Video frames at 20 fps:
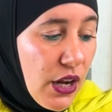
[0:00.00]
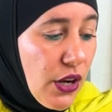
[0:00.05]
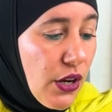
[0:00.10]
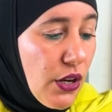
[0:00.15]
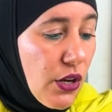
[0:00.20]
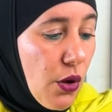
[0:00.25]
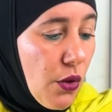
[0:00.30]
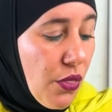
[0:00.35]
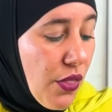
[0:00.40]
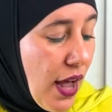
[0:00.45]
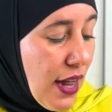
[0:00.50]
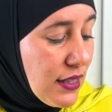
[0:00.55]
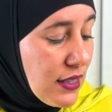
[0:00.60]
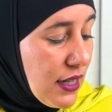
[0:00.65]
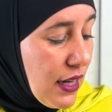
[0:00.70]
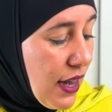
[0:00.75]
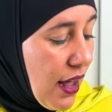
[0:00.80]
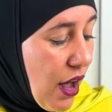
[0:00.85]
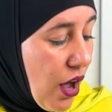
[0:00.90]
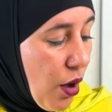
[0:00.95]
You know, that's
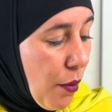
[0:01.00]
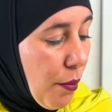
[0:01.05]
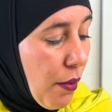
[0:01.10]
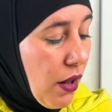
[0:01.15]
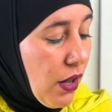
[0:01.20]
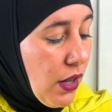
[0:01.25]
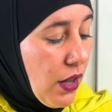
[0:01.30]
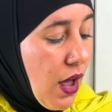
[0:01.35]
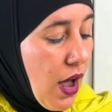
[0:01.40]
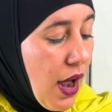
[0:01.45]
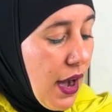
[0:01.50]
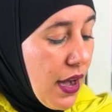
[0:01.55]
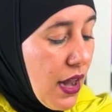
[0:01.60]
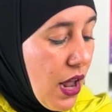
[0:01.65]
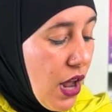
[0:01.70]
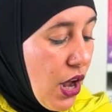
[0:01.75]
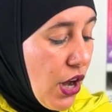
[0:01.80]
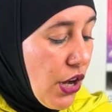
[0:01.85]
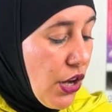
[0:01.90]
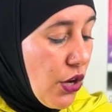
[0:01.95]
gonna help a lot.
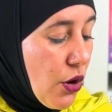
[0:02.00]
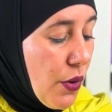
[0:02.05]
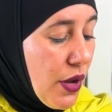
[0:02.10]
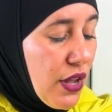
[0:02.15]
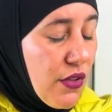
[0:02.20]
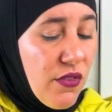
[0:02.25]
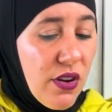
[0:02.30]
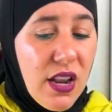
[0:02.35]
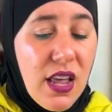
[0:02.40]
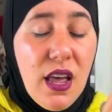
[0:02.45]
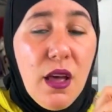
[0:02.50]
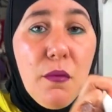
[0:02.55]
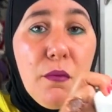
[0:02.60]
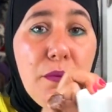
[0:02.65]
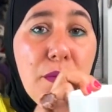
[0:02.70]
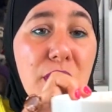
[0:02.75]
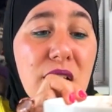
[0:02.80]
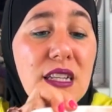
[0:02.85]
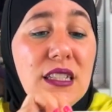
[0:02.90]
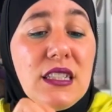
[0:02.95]
You know, even
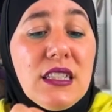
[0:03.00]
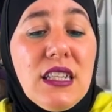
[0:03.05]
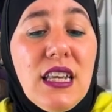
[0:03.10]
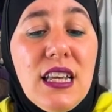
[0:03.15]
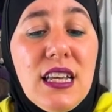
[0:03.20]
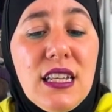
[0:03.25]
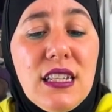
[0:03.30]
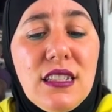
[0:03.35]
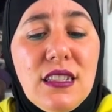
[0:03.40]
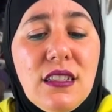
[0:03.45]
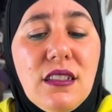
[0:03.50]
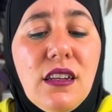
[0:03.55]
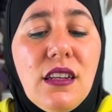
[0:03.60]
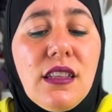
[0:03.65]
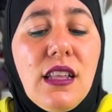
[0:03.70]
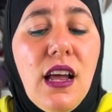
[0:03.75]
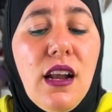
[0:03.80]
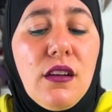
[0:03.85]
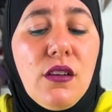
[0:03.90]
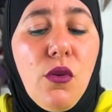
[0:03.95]
hibiscus, look
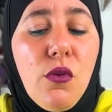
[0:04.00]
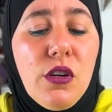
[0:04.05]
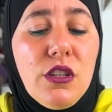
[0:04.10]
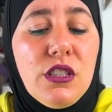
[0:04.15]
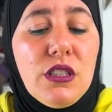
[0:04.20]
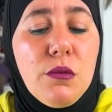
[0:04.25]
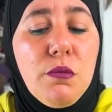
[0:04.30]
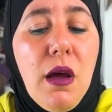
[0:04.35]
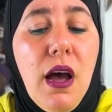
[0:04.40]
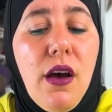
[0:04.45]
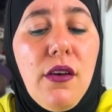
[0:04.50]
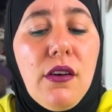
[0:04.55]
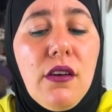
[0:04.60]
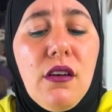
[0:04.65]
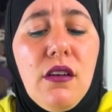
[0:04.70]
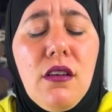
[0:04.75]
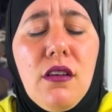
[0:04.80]
at that gorgeous powder.